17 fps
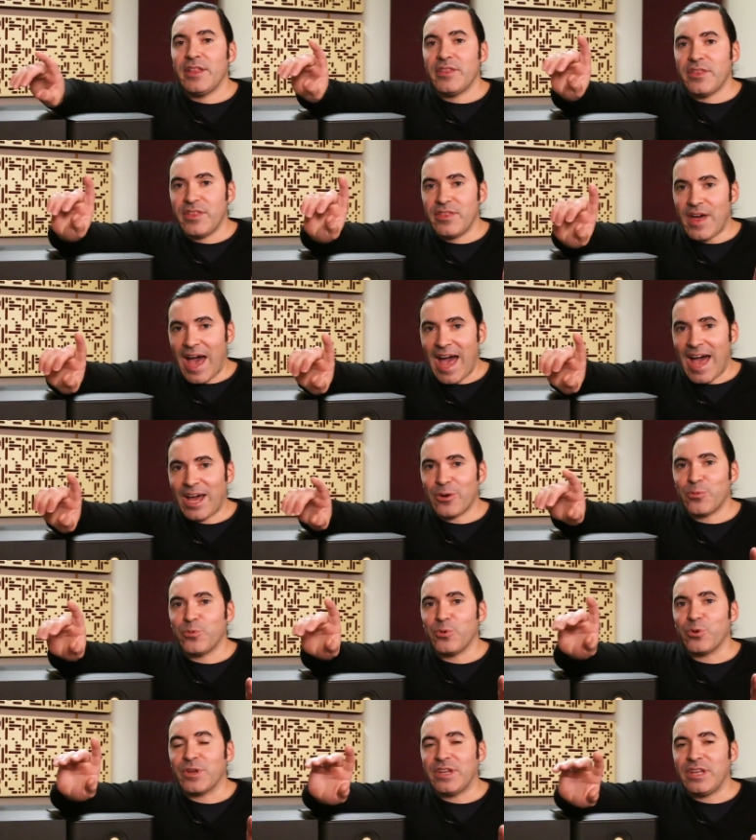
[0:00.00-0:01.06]
That
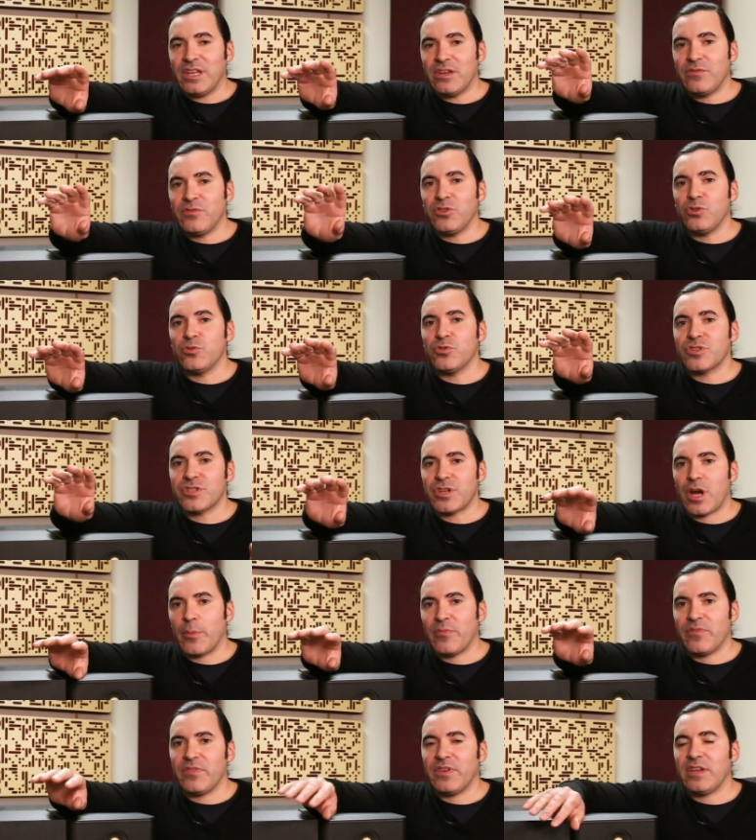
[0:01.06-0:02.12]
will give you
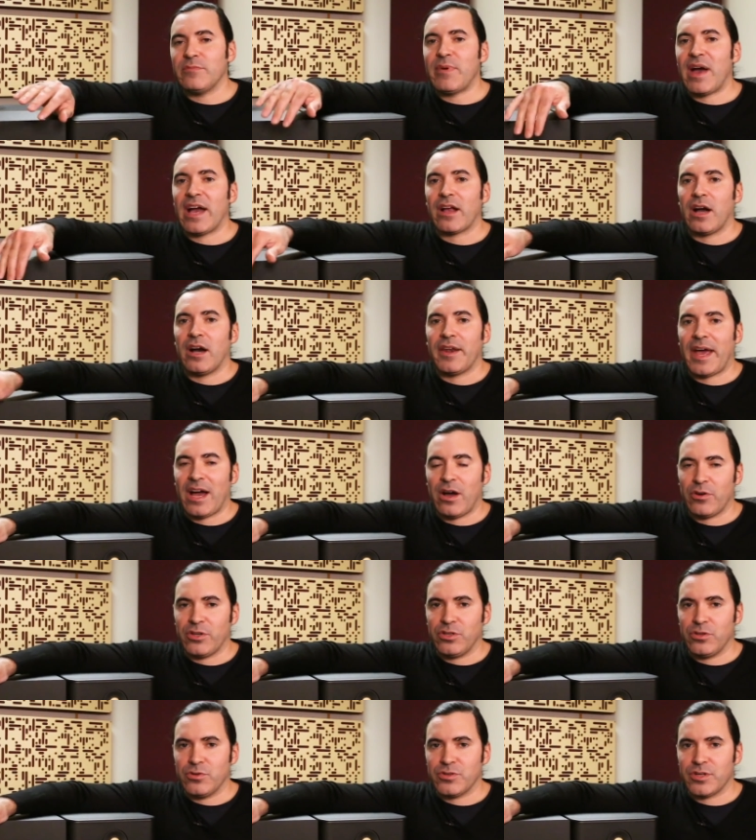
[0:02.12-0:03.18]
some feedback on how
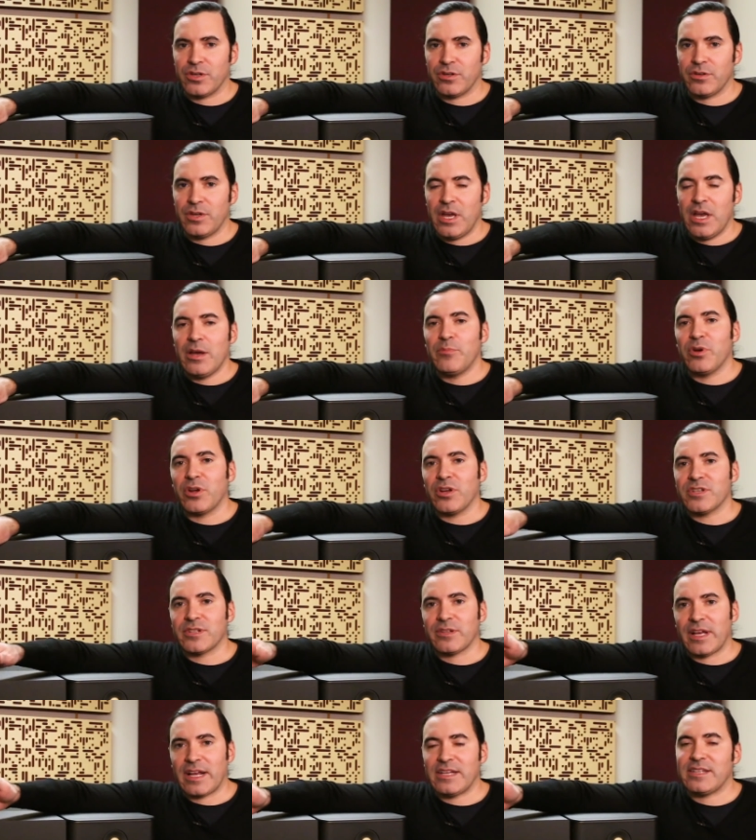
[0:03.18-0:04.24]
to use it.
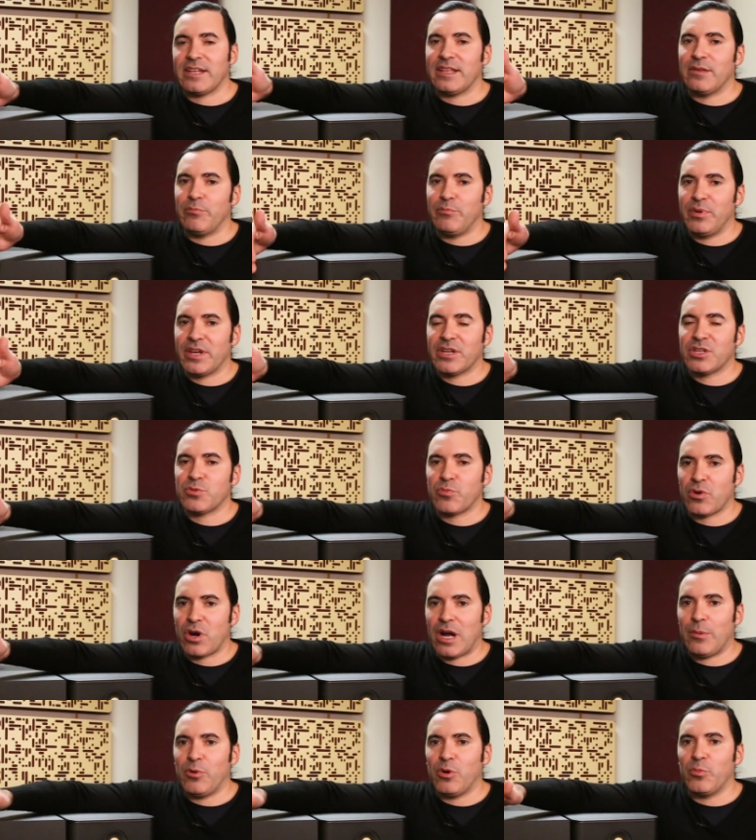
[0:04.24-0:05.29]
Because, like I said, the biggest
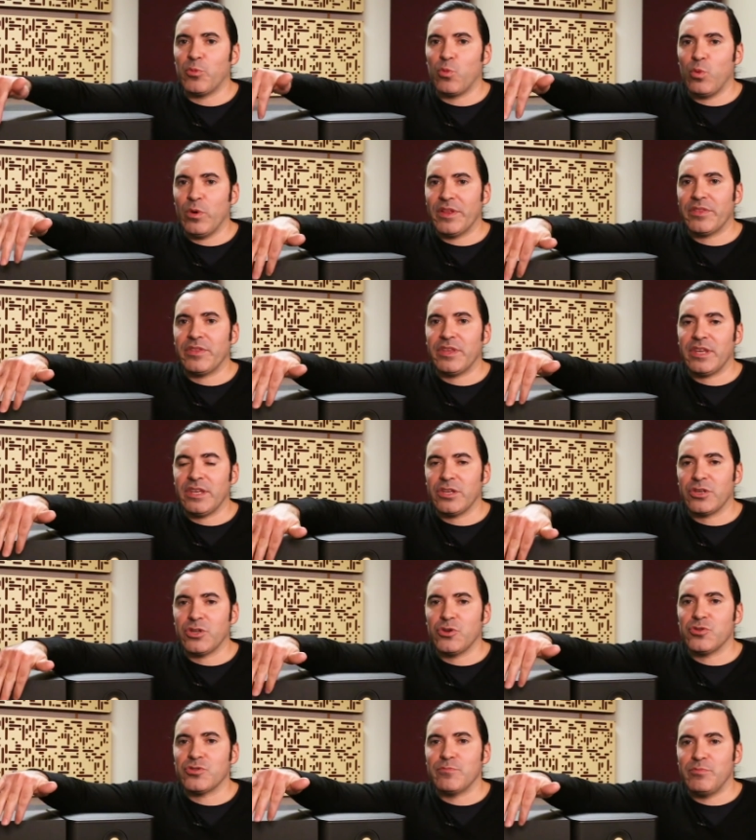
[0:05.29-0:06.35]
problem with the
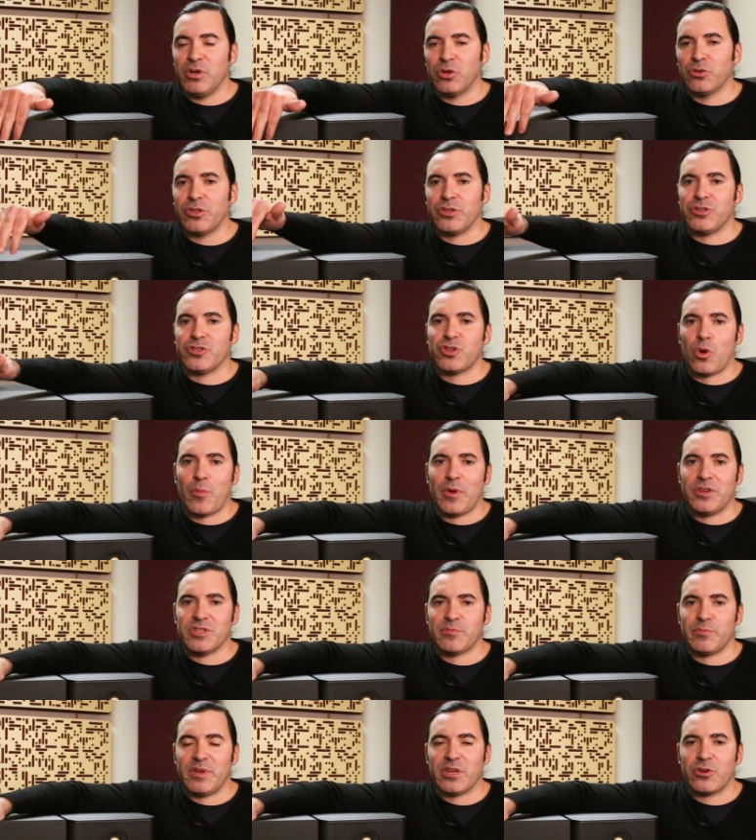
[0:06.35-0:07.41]
EQs built into so
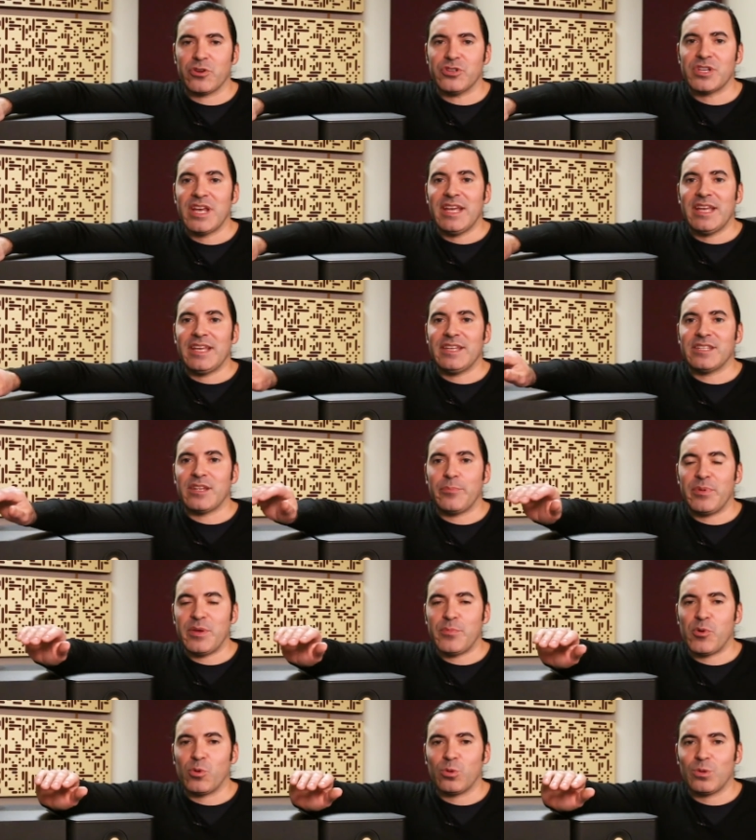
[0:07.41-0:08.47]
many speakers is that
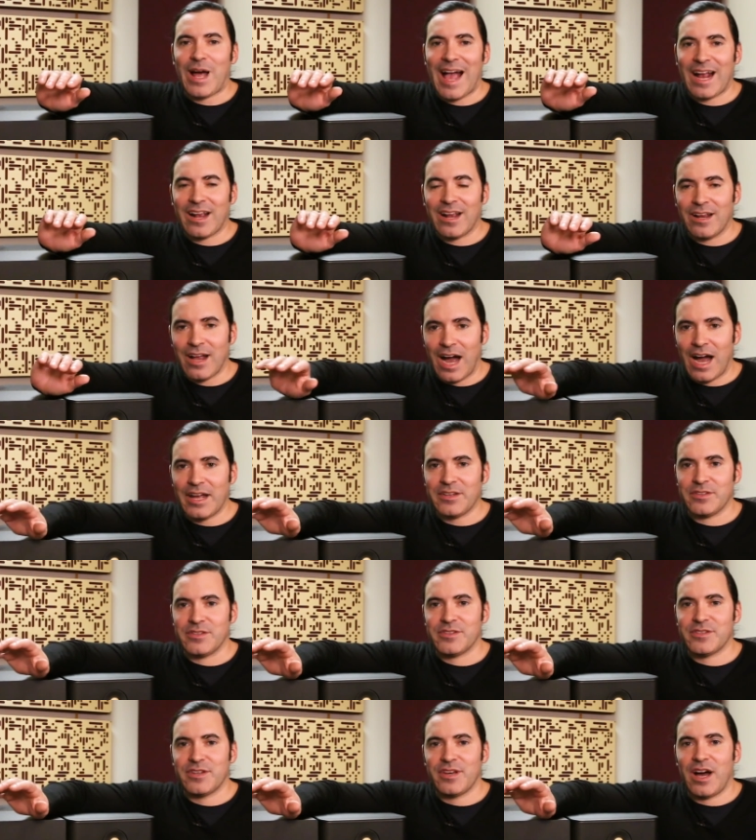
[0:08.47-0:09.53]
people lack
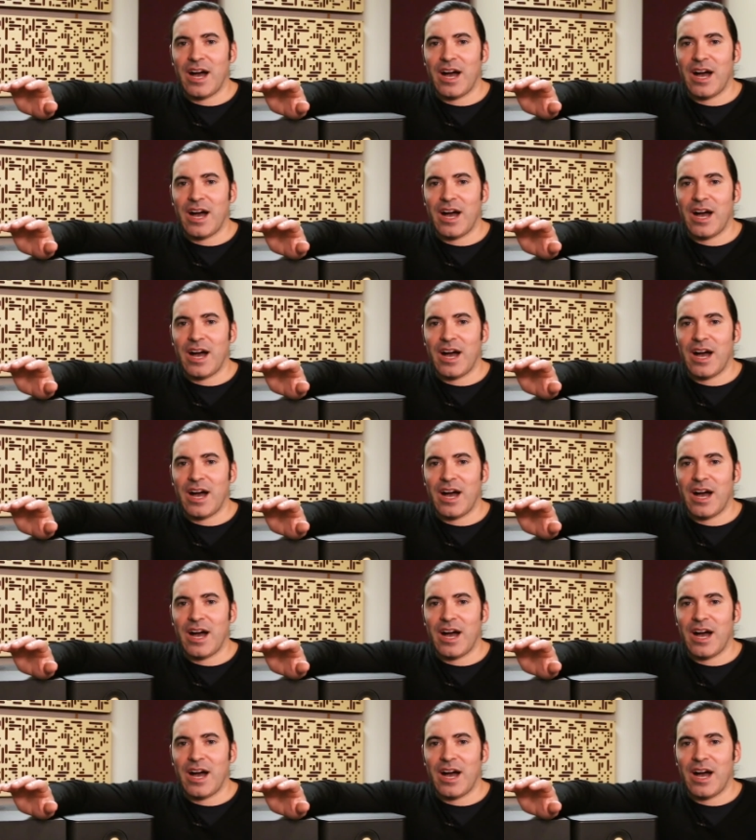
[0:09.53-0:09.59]
guidance